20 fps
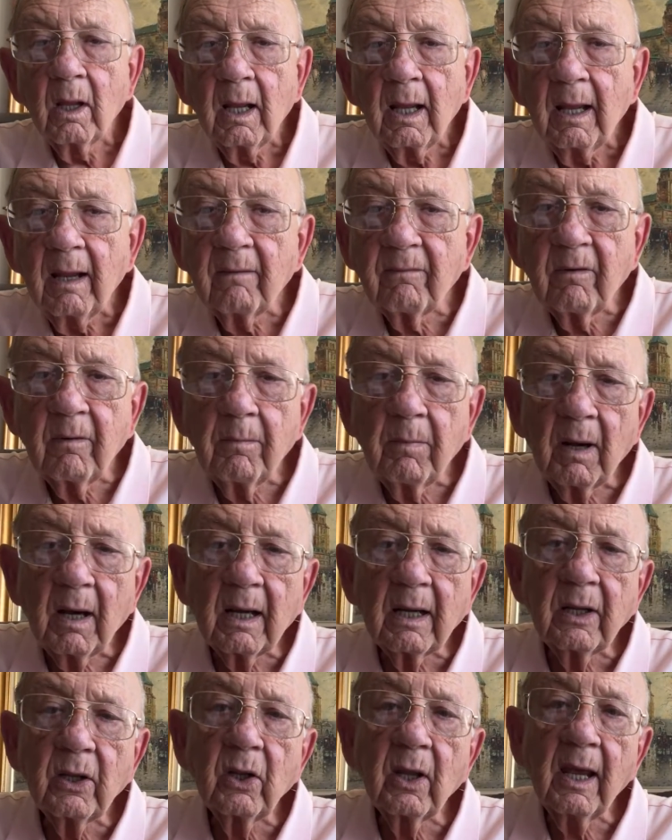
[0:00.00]

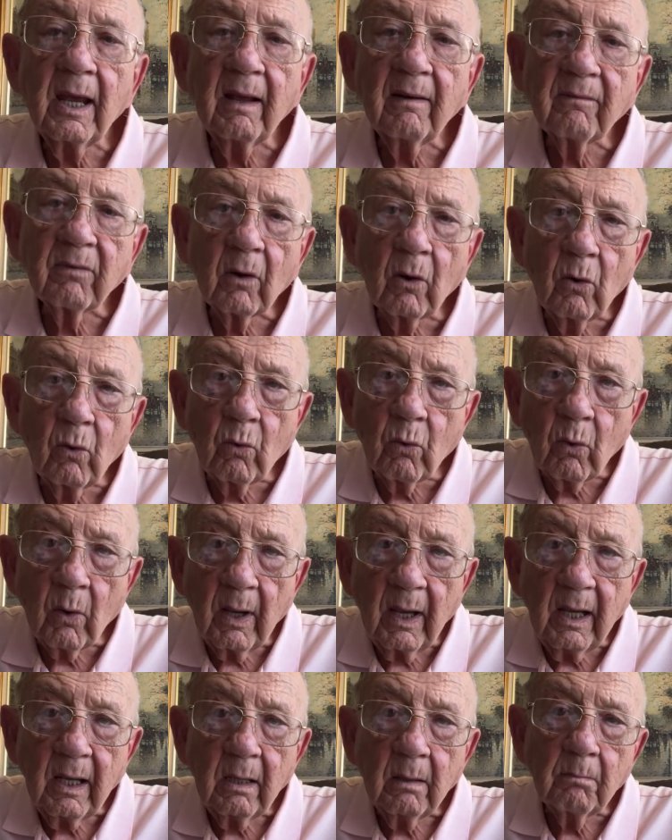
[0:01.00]
Everybody, you have a
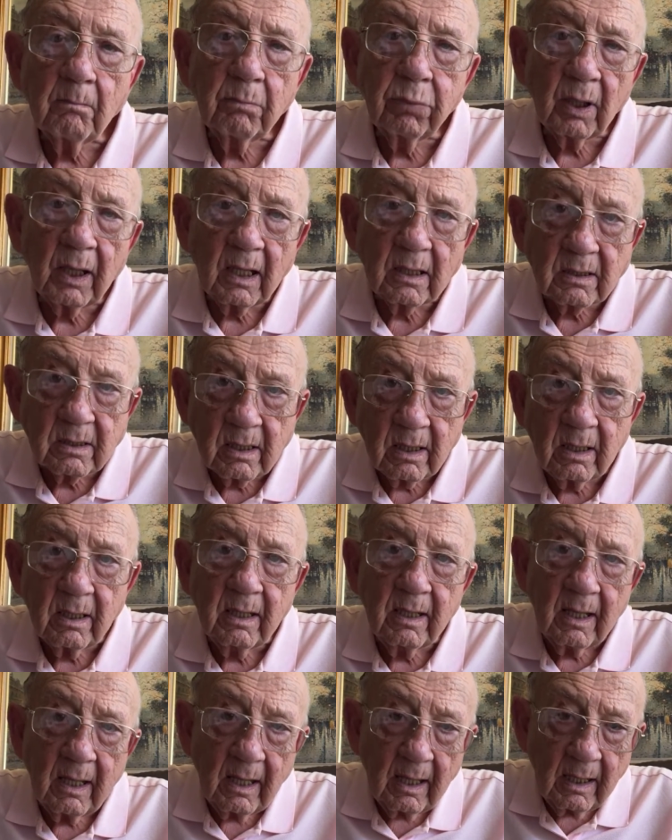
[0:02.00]
great, blessed
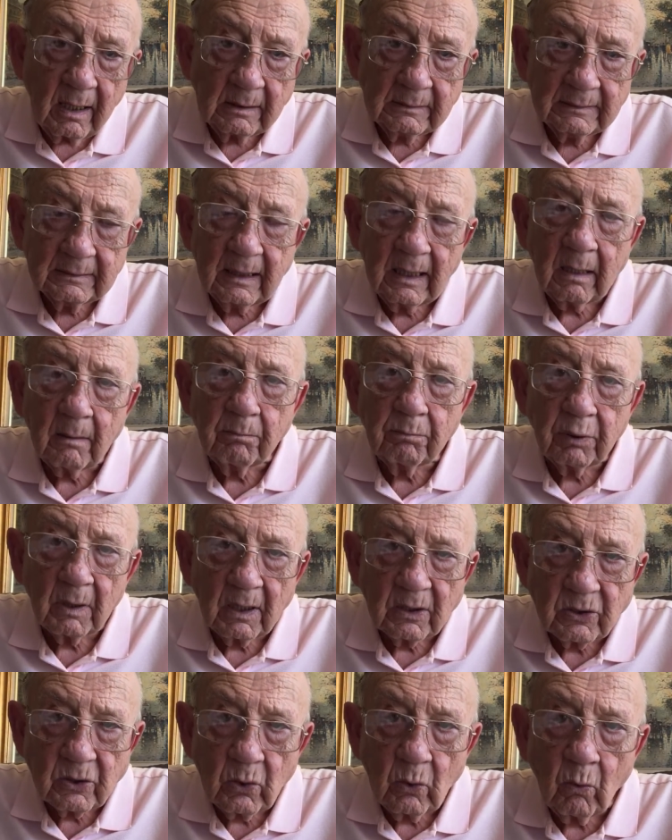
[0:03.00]
day. God
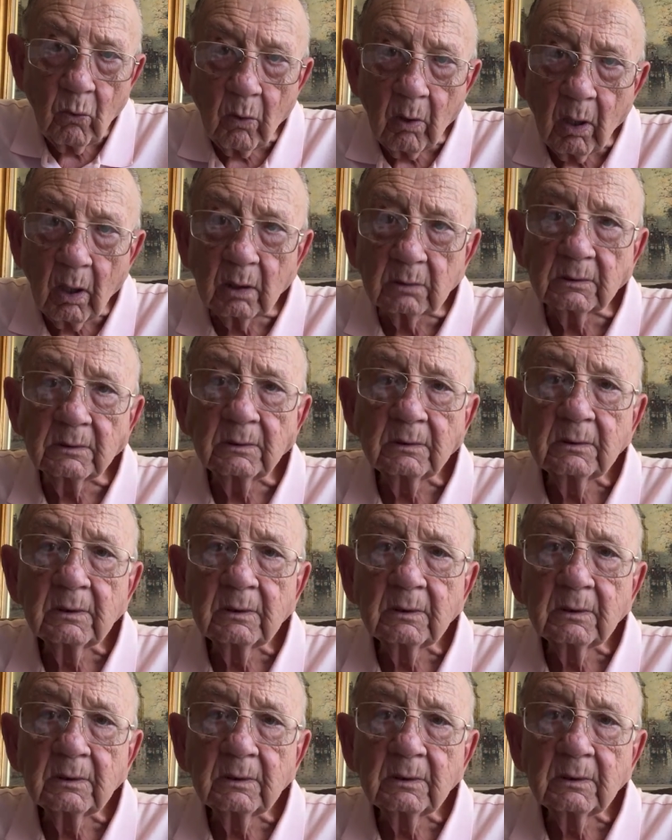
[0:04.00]
bless you all.